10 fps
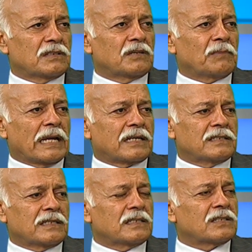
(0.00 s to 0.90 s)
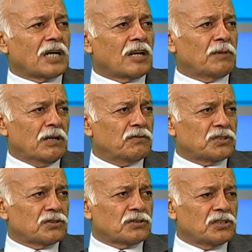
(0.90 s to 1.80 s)
the Americans and the Taliban,
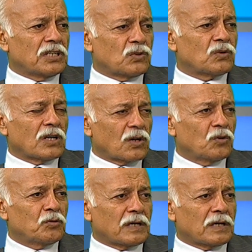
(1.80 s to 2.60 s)
which is yet to conclude,